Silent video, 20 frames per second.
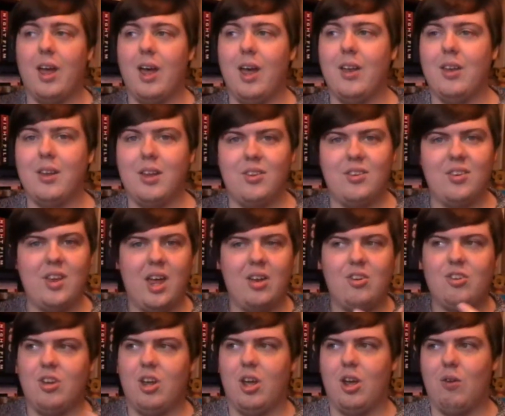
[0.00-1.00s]
And it's
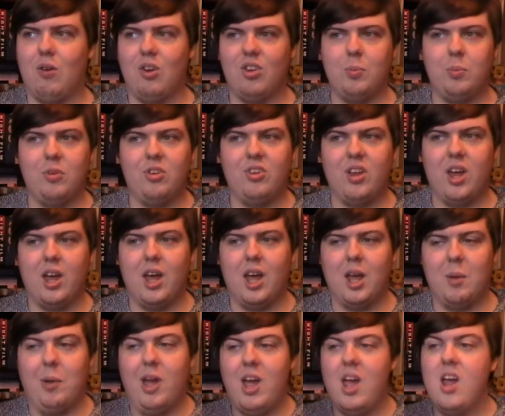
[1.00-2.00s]
set at Christmas
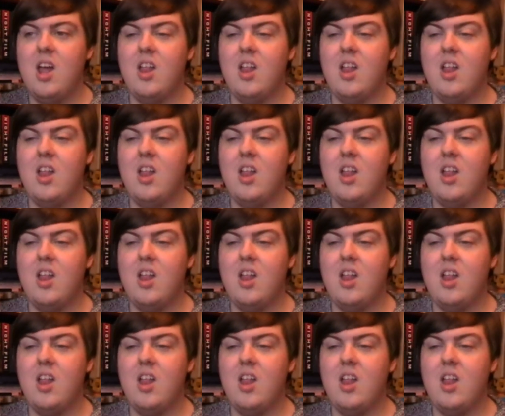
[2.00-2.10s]
time.